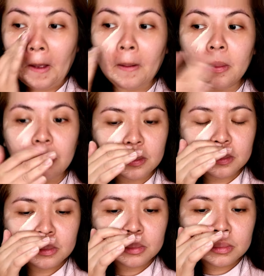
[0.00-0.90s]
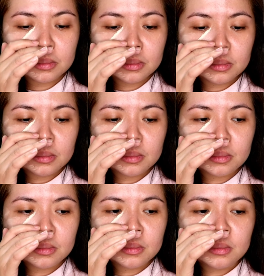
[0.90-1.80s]

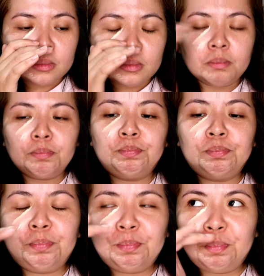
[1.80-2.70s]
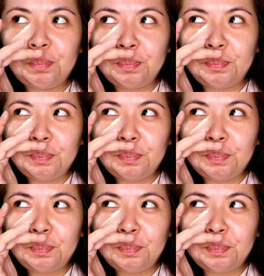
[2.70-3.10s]
(no one is talking)